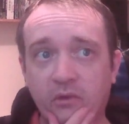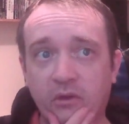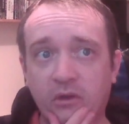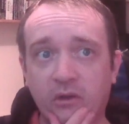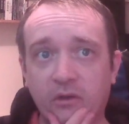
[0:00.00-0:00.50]

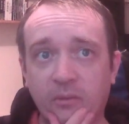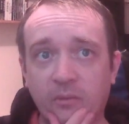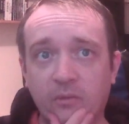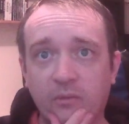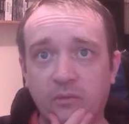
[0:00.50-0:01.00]

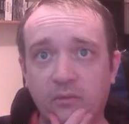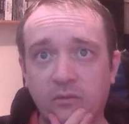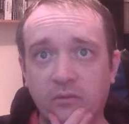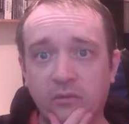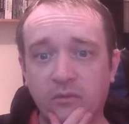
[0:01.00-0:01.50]
It
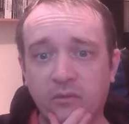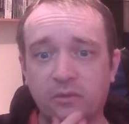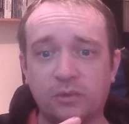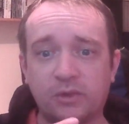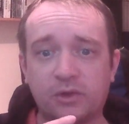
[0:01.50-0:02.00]

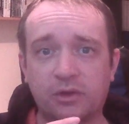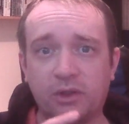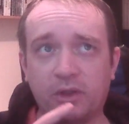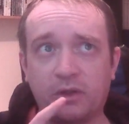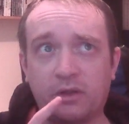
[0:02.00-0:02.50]
was
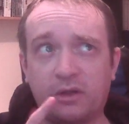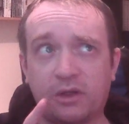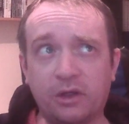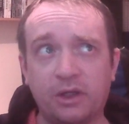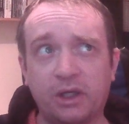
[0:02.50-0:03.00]
the
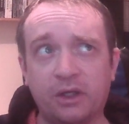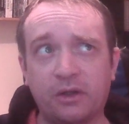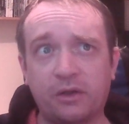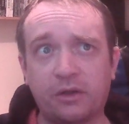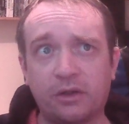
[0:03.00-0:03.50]

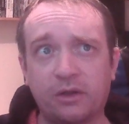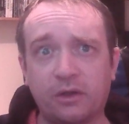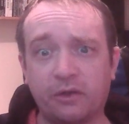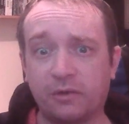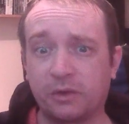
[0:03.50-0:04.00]
30th
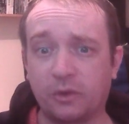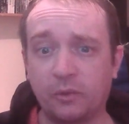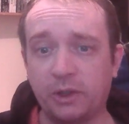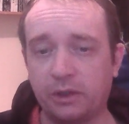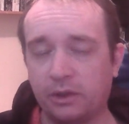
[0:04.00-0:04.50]
of October.